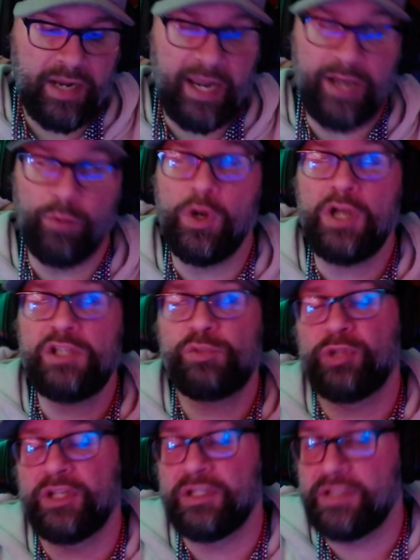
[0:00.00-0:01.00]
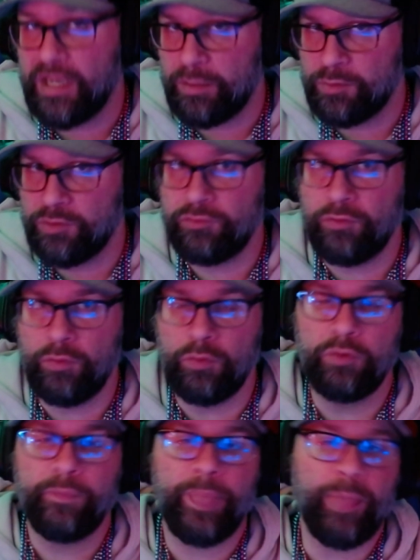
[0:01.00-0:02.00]
and was playing Diablo
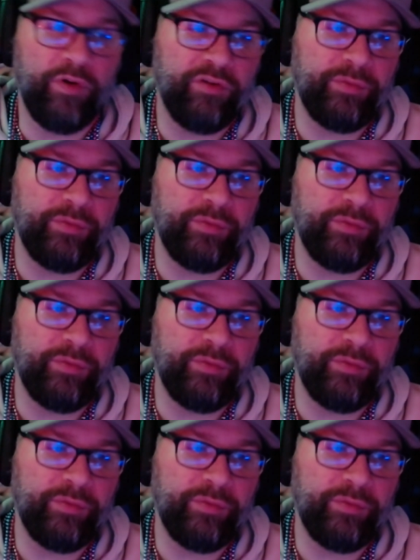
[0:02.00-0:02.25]
4, one